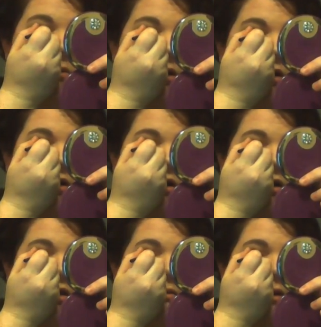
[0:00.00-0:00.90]
of
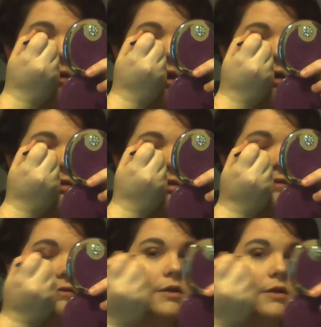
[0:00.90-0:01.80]
my eye that my hand is
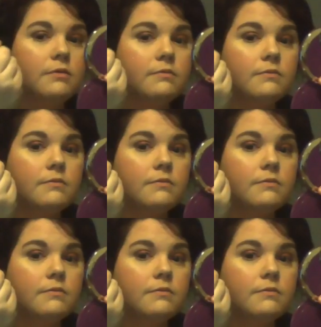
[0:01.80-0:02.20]
covering.